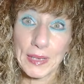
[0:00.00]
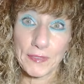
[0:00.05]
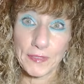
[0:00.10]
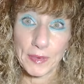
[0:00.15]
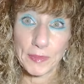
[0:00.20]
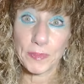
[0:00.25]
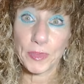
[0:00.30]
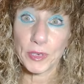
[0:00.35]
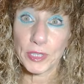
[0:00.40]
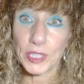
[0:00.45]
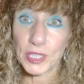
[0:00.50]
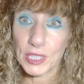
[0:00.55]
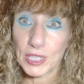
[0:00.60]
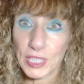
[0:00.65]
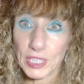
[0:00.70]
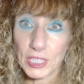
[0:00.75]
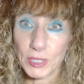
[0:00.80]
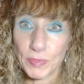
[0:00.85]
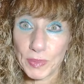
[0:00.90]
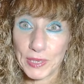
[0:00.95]
from
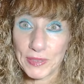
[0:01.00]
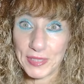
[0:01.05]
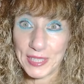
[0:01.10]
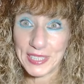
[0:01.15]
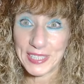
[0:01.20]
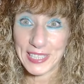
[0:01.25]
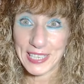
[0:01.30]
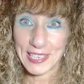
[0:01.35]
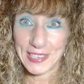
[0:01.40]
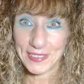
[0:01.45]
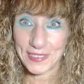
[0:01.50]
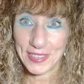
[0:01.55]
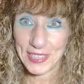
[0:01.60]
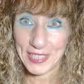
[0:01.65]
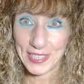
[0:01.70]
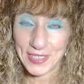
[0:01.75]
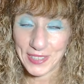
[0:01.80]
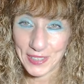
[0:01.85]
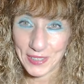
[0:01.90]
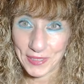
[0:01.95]
personal experience, I
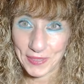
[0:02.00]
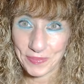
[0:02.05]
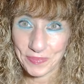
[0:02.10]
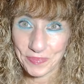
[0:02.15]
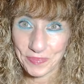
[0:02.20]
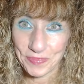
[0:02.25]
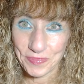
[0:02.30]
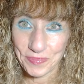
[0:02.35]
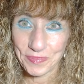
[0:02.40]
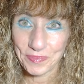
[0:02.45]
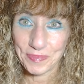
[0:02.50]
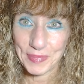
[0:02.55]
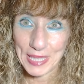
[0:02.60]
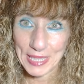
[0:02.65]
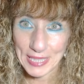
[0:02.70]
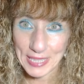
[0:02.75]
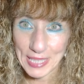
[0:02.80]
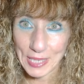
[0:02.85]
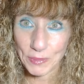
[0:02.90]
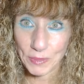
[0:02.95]
already know
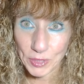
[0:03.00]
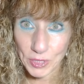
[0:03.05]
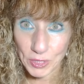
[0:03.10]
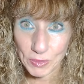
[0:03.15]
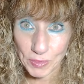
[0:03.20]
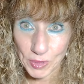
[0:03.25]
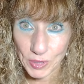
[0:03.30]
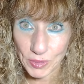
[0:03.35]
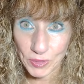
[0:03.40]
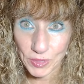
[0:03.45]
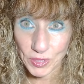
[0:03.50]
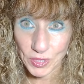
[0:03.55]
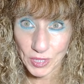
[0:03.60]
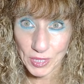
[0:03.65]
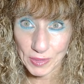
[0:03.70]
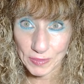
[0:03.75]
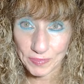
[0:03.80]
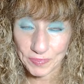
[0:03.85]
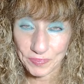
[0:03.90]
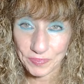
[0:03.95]
my son was
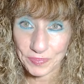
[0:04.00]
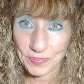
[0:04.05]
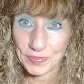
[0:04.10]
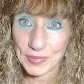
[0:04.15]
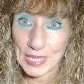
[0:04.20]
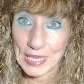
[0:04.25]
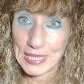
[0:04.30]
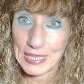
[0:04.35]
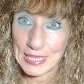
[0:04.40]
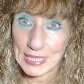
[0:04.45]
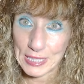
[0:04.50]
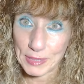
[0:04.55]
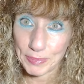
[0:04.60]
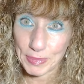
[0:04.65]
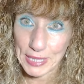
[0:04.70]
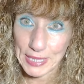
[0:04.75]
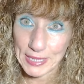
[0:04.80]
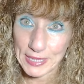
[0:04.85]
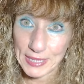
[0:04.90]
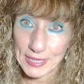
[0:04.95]
abused in these
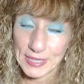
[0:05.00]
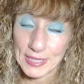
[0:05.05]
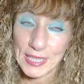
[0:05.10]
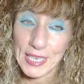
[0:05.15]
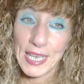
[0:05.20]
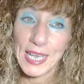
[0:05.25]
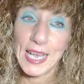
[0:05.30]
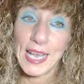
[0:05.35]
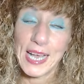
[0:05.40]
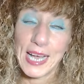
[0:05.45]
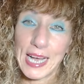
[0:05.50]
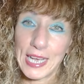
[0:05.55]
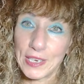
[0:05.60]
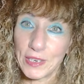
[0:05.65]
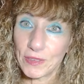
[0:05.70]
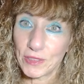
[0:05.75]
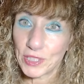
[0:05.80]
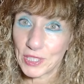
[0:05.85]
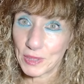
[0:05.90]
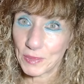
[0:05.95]
places. I
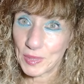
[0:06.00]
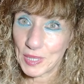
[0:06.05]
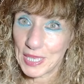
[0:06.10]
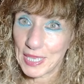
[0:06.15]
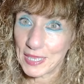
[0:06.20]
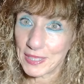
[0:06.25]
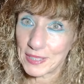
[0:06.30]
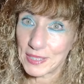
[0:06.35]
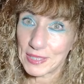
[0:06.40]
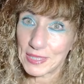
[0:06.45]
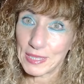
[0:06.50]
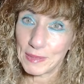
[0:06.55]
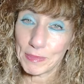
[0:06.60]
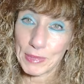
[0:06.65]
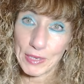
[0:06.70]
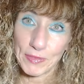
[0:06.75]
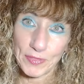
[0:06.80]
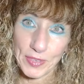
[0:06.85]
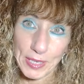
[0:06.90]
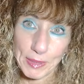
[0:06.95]
know someone else in
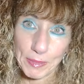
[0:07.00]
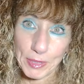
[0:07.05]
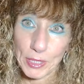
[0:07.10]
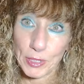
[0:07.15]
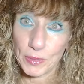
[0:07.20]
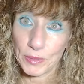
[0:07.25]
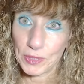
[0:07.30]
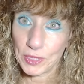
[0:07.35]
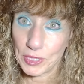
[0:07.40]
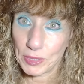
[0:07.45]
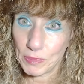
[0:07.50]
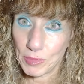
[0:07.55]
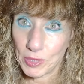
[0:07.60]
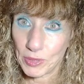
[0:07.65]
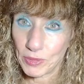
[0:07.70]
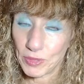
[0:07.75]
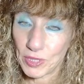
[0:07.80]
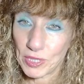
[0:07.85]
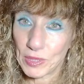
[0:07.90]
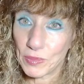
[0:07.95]
my family who was
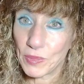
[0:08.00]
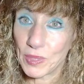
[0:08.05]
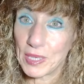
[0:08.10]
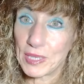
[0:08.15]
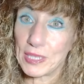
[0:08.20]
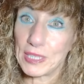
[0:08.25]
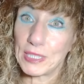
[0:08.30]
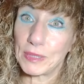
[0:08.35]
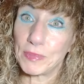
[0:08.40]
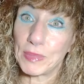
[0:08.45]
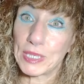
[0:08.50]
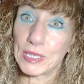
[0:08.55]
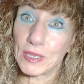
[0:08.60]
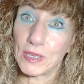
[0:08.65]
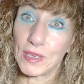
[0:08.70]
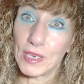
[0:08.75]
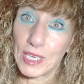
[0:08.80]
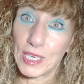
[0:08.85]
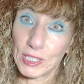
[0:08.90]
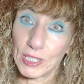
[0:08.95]
abused in one of these
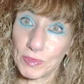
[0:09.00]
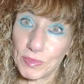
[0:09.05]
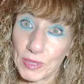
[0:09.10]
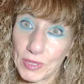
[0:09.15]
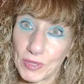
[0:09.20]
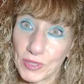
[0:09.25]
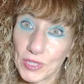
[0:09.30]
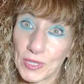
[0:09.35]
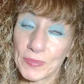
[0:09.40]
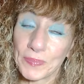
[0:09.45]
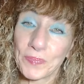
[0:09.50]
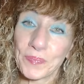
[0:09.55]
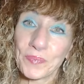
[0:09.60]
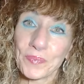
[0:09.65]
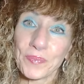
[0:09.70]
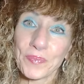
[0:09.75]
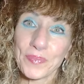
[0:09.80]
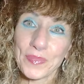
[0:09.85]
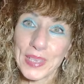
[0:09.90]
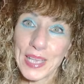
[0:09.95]
mental hospitals.
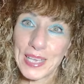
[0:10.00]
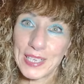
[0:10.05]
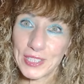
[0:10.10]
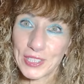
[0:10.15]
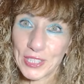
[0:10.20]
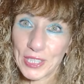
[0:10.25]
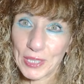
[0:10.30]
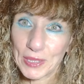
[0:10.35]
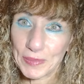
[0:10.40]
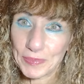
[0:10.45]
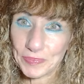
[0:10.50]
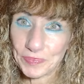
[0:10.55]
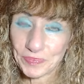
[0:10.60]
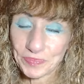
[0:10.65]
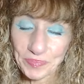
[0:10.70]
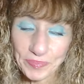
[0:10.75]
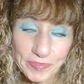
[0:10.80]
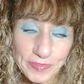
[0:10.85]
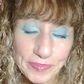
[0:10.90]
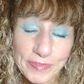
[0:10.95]
So
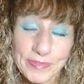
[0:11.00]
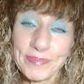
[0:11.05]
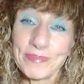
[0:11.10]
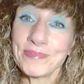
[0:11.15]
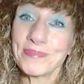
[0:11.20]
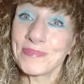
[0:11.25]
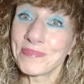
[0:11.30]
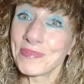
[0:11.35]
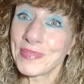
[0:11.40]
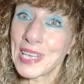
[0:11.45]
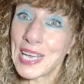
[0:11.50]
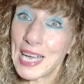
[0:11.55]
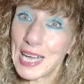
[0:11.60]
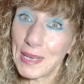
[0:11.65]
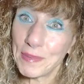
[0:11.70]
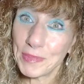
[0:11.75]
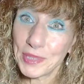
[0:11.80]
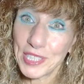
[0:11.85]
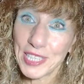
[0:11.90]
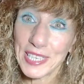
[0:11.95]

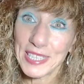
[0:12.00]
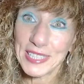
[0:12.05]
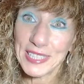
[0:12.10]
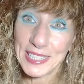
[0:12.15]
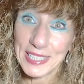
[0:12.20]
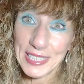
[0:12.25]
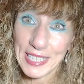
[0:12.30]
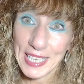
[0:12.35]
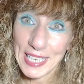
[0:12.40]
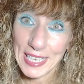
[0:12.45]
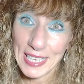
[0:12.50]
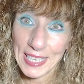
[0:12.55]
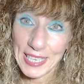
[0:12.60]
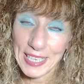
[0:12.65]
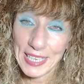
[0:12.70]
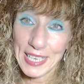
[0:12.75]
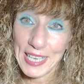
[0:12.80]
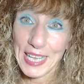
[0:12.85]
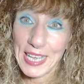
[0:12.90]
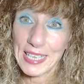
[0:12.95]
I'm just
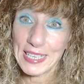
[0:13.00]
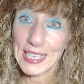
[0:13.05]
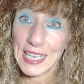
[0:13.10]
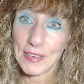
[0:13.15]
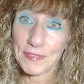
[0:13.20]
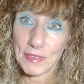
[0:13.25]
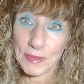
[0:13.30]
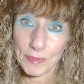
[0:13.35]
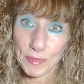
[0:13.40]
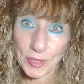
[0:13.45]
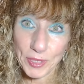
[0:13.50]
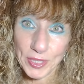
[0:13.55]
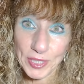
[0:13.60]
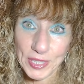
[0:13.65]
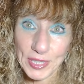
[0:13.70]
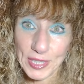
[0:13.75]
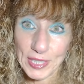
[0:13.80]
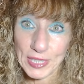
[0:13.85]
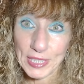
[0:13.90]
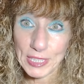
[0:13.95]
saying that from
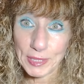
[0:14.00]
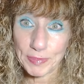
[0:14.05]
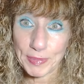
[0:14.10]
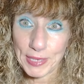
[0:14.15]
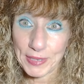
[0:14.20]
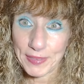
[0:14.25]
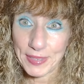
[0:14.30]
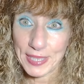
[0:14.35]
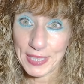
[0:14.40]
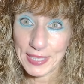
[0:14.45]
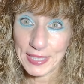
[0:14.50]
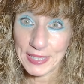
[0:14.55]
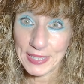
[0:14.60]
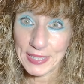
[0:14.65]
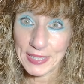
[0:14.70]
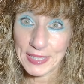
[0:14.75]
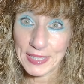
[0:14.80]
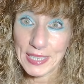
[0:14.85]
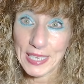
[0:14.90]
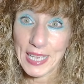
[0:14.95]
personal
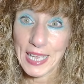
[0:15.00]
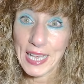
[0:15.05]
experience,